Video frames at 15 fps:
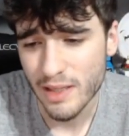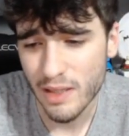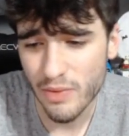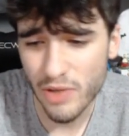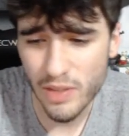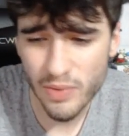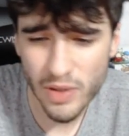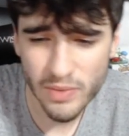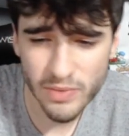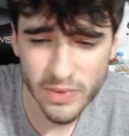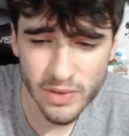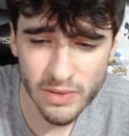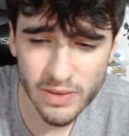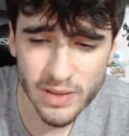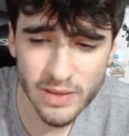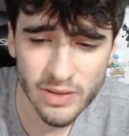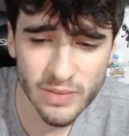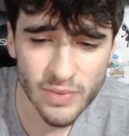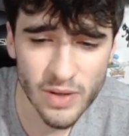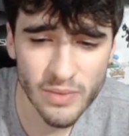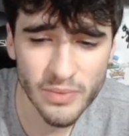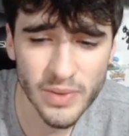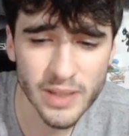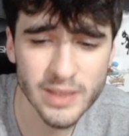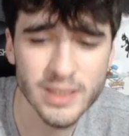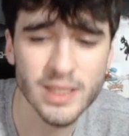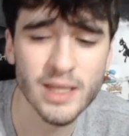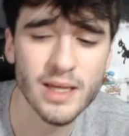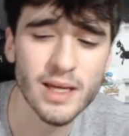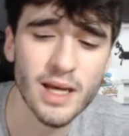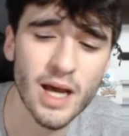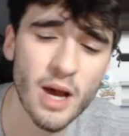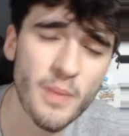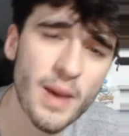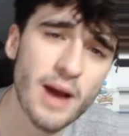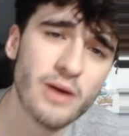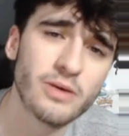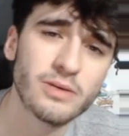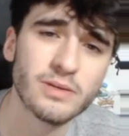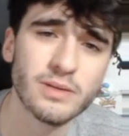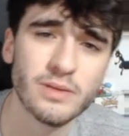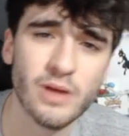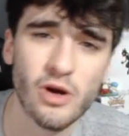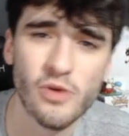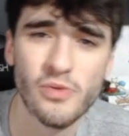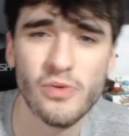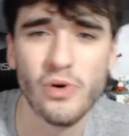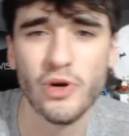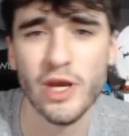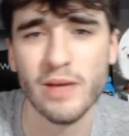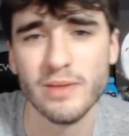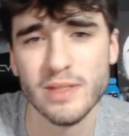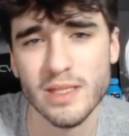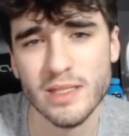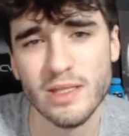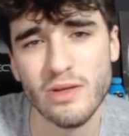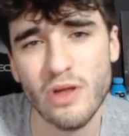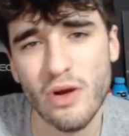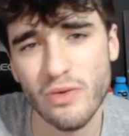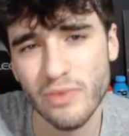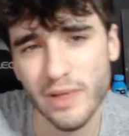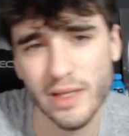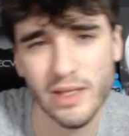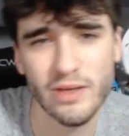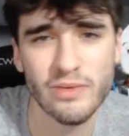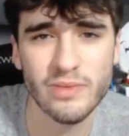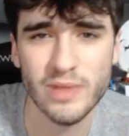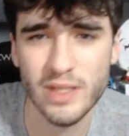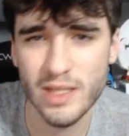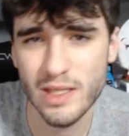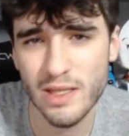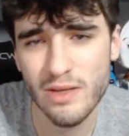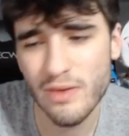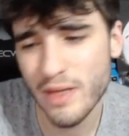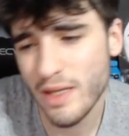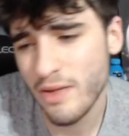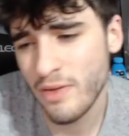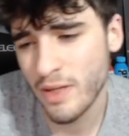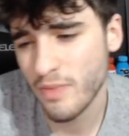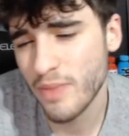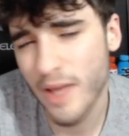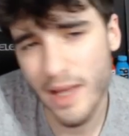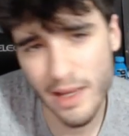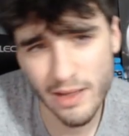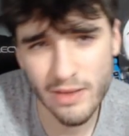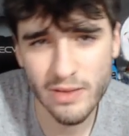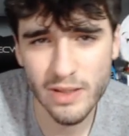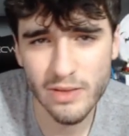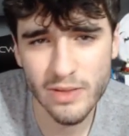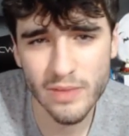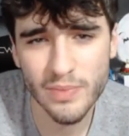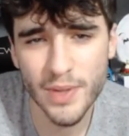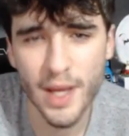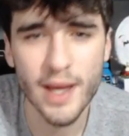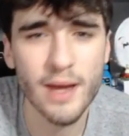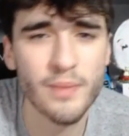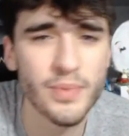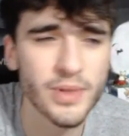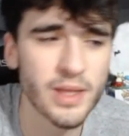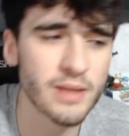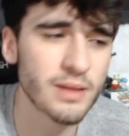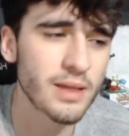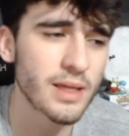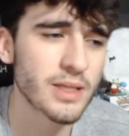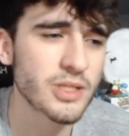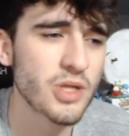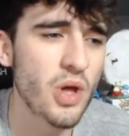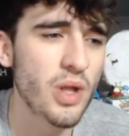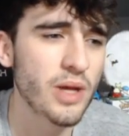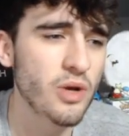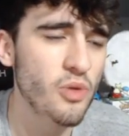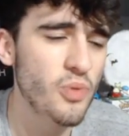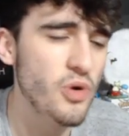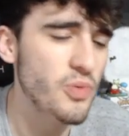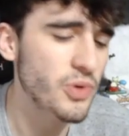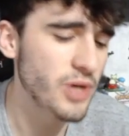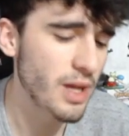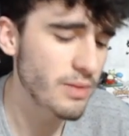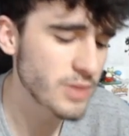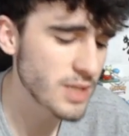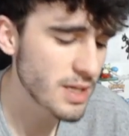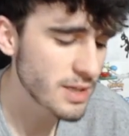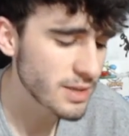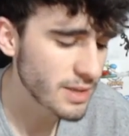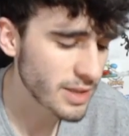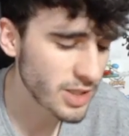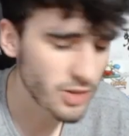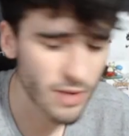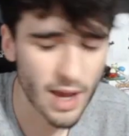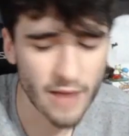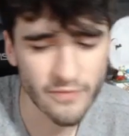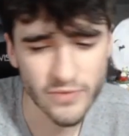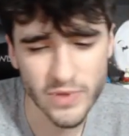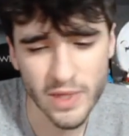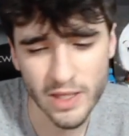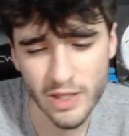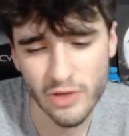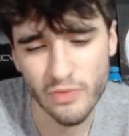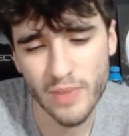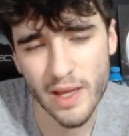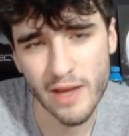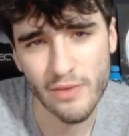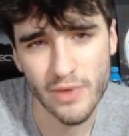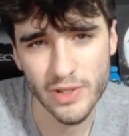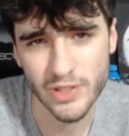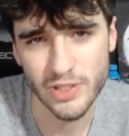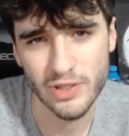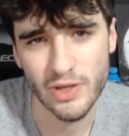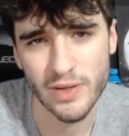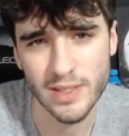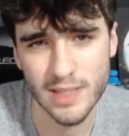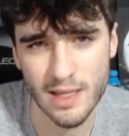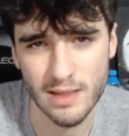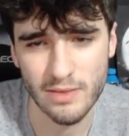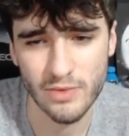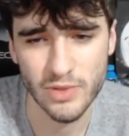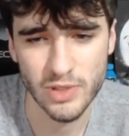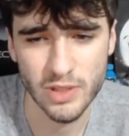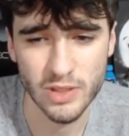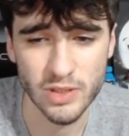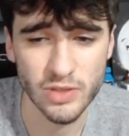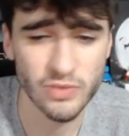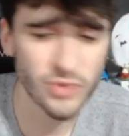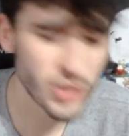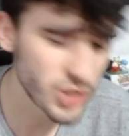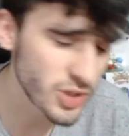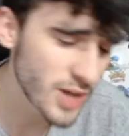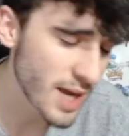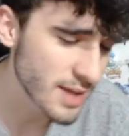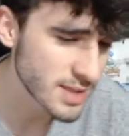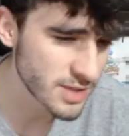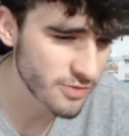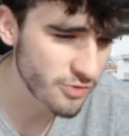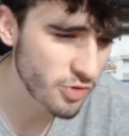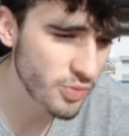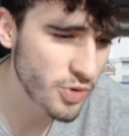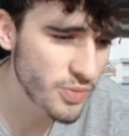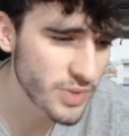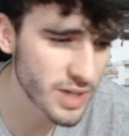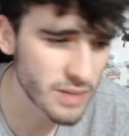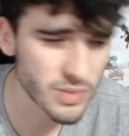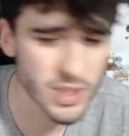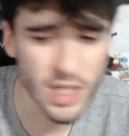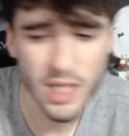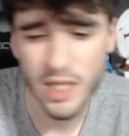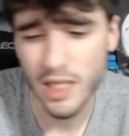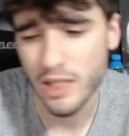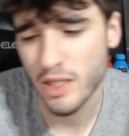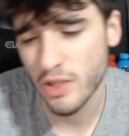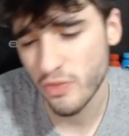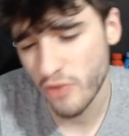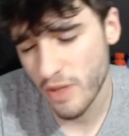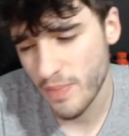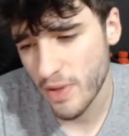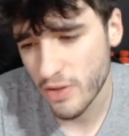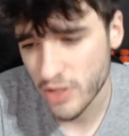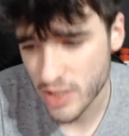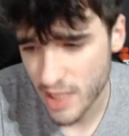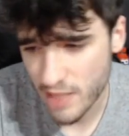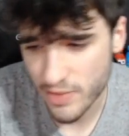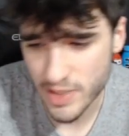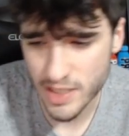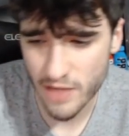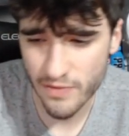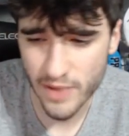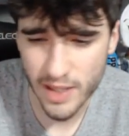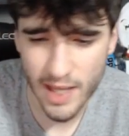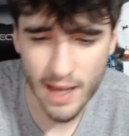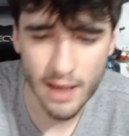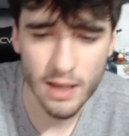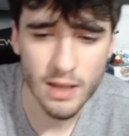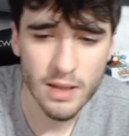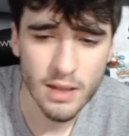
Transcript: The only problem is about overworld games is, you know, like you can play it, you can play it, but then it's not like all Pokemon games. Like you play it once, you know exactly what you do, which you can do for all Pokemon games. You can rebuild a team and stuff like that.